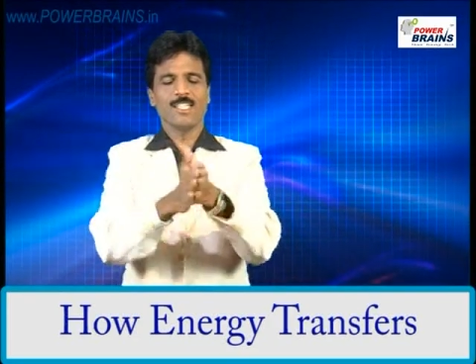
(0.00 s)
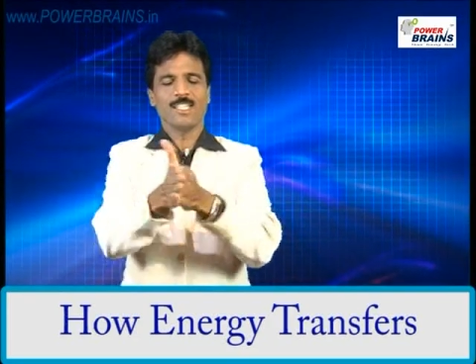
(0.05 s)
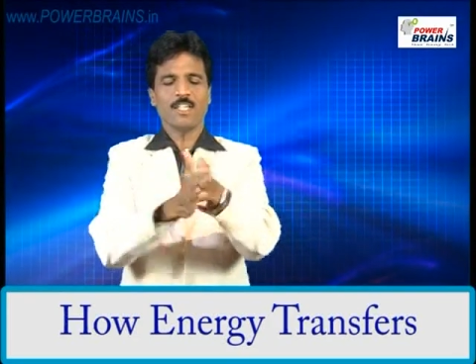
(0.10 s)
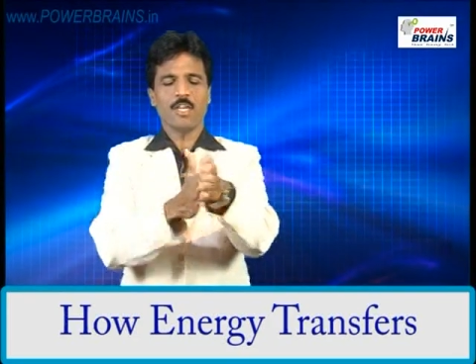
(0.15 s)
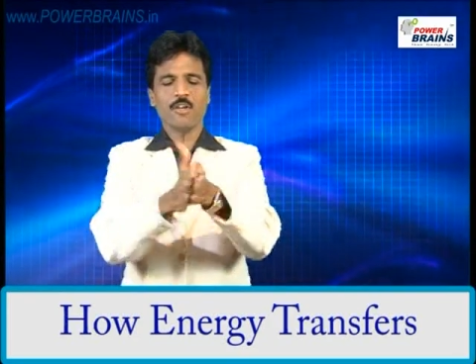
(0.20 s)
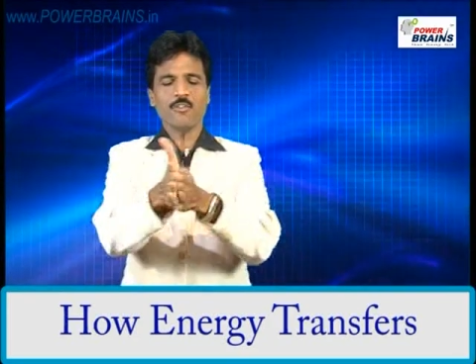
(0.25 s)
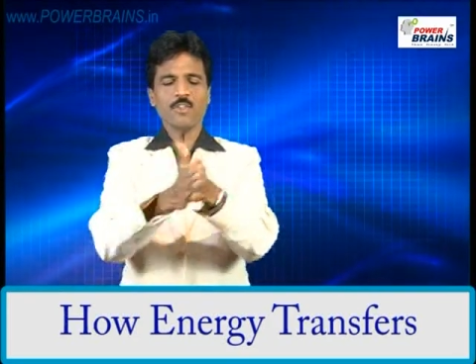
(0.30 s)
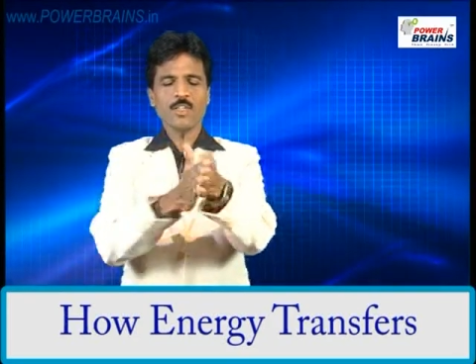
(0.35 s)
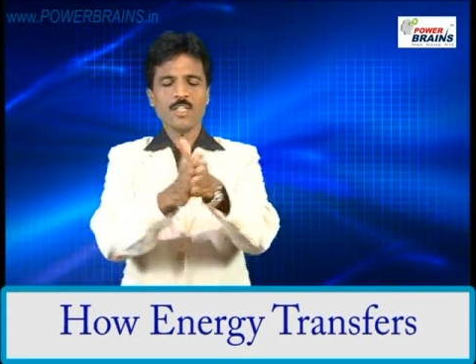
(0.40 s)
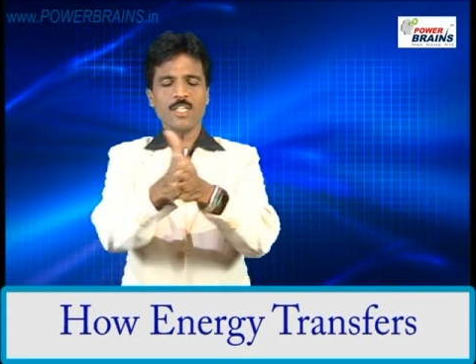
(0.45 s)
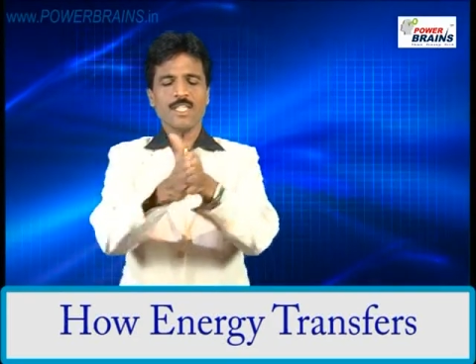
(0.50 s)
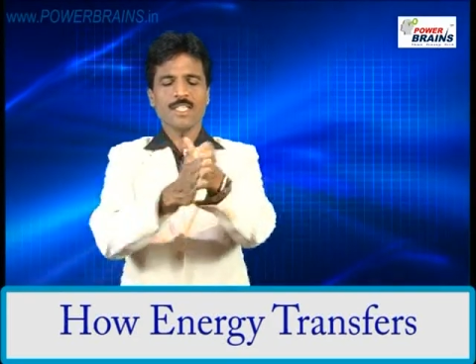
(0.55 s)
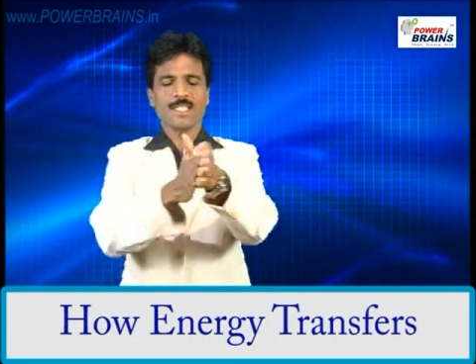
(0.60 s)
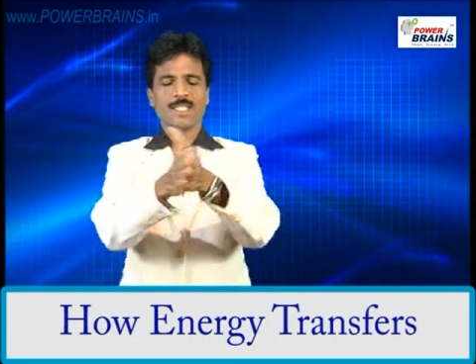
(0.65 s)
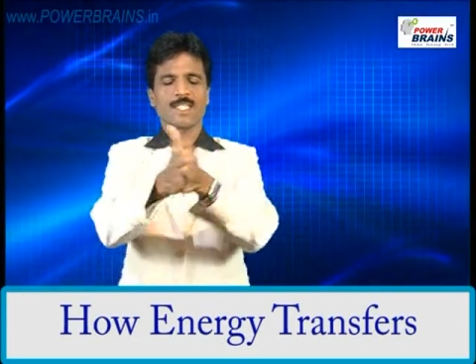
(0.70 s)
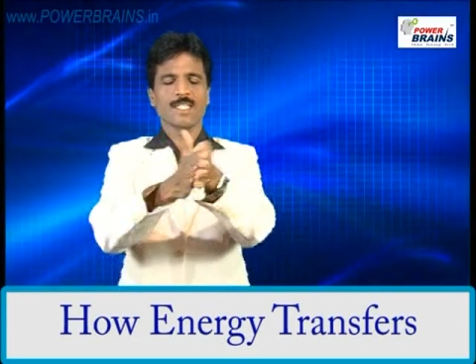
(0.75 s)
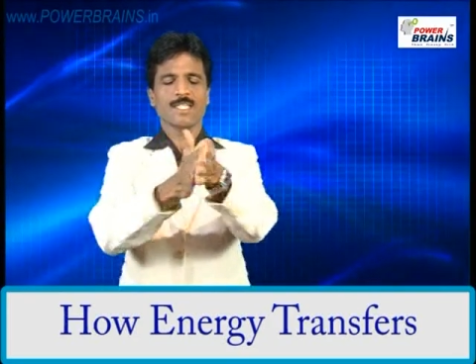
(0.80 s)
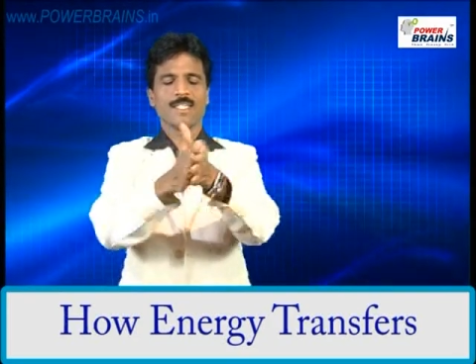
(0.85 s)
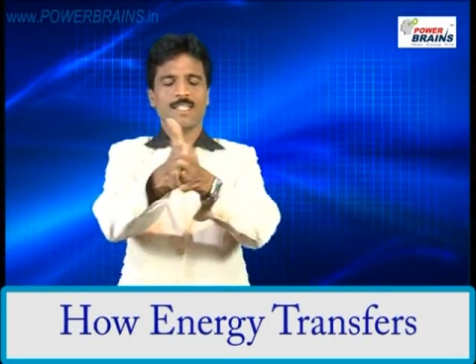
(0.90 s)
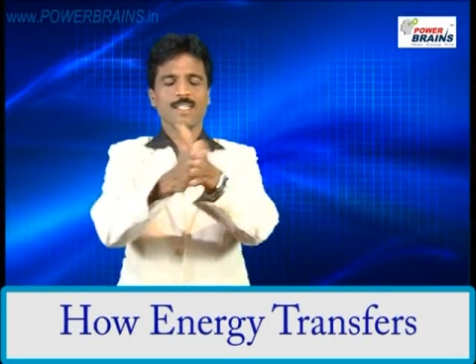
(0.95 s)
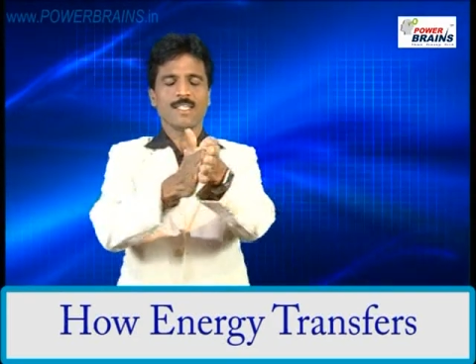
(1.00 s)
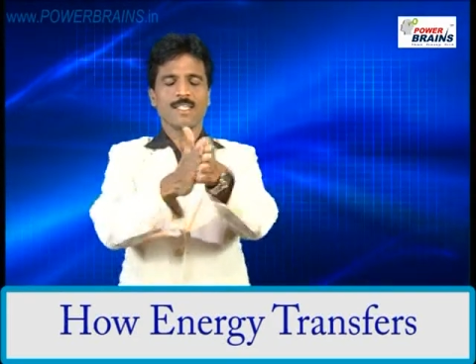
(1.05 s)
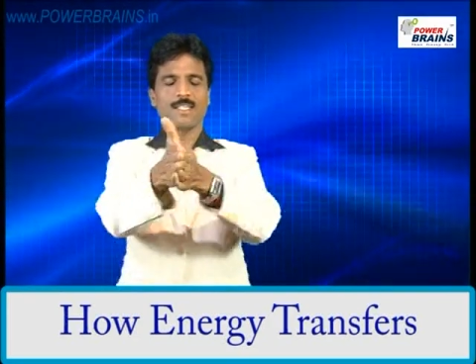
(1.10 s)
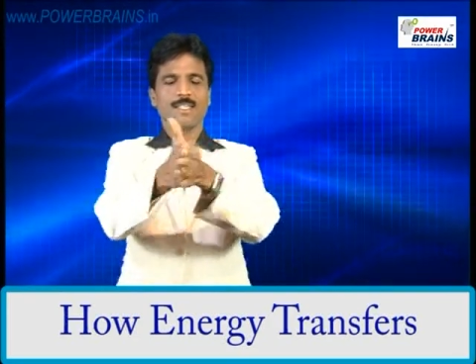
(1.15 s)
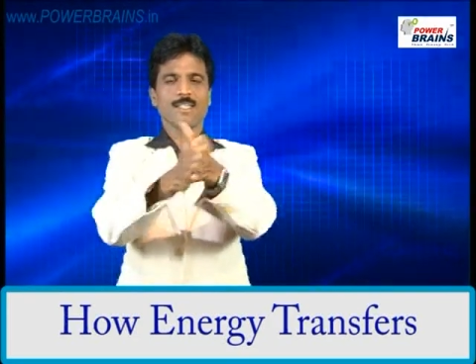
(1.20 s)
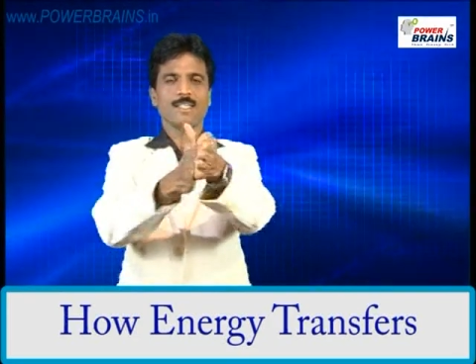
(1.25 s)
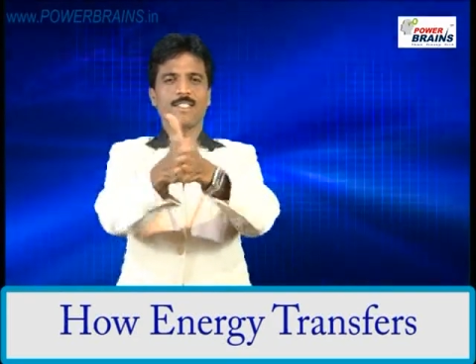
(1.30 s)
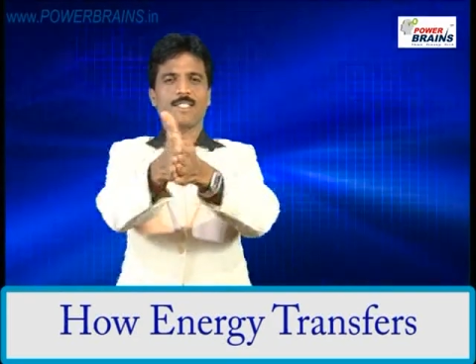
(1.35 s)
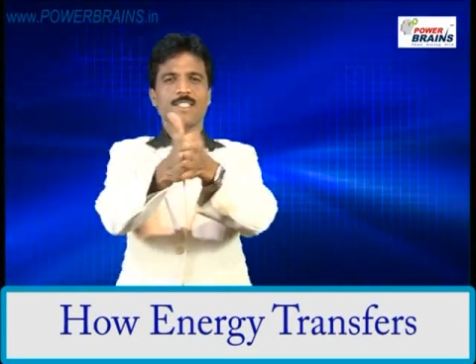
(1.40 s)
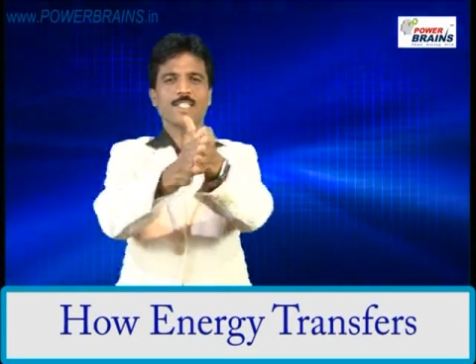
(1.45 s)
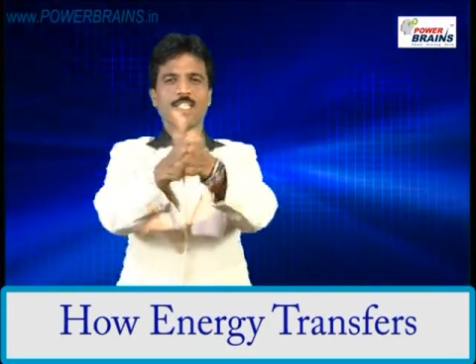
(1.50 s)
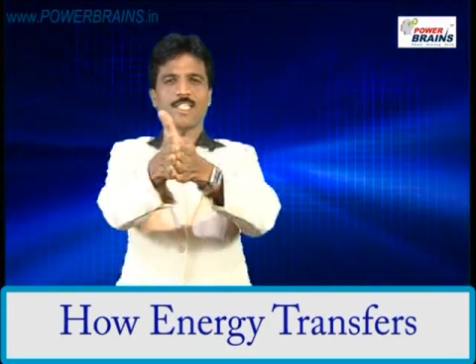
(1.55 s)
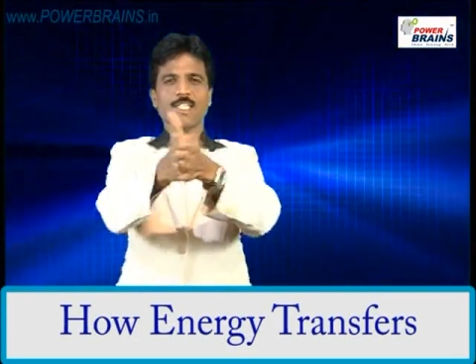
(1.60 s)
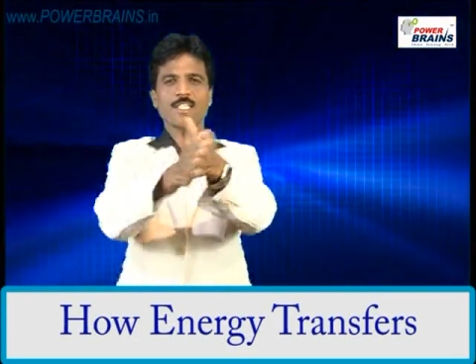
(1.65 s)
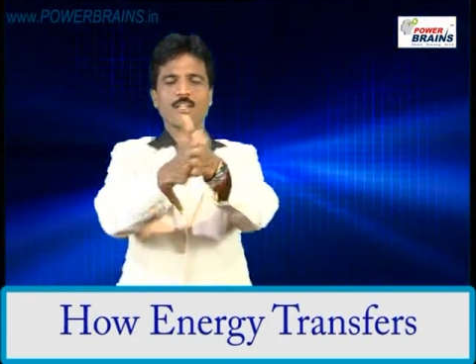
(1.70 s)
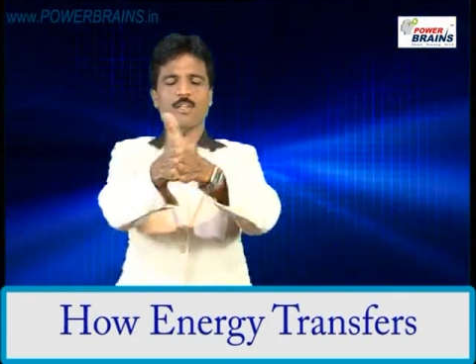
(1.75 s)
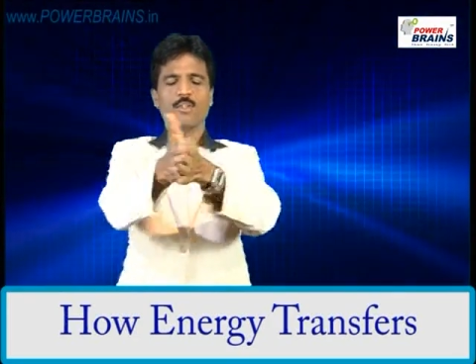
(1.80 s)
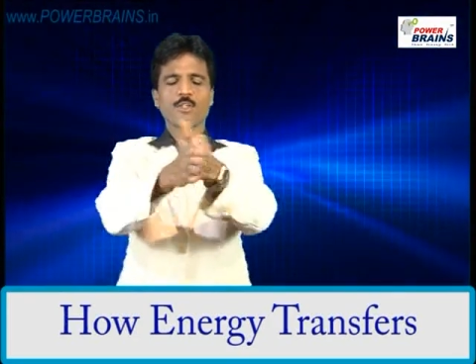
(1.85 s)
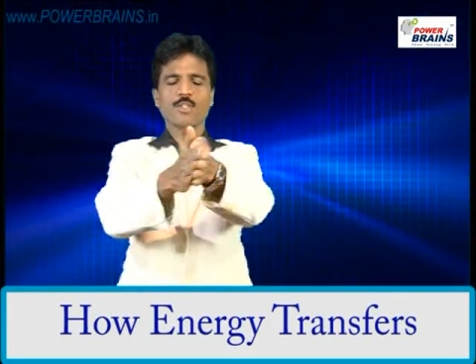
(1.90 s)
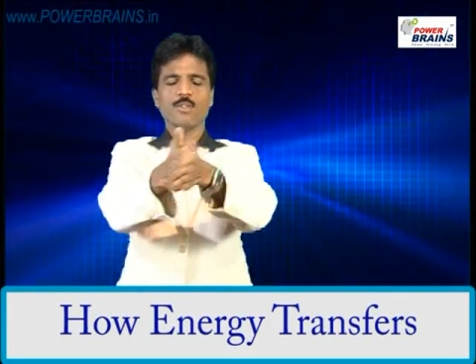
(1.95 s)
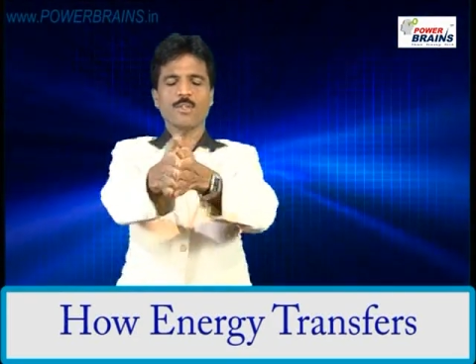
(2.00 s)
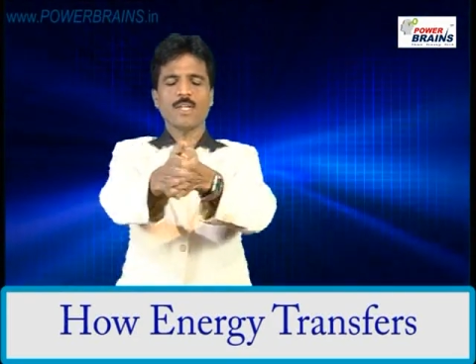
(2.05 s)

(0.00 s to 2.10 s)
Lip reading: After that, just close